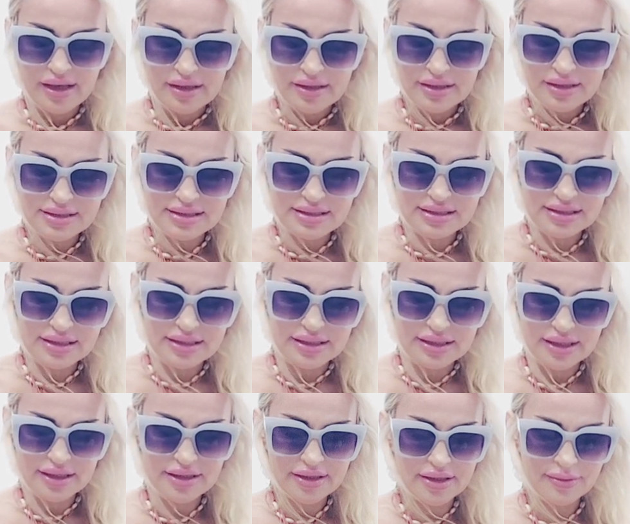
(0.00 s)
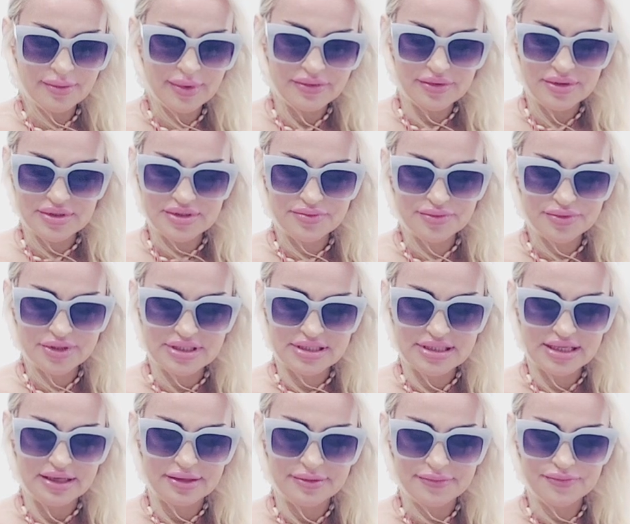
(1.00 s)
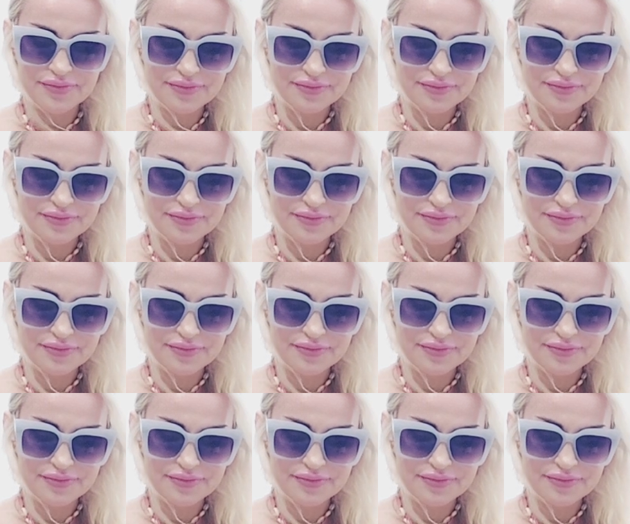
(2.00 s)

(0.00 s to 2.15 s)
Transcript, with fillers: Let's see about this person.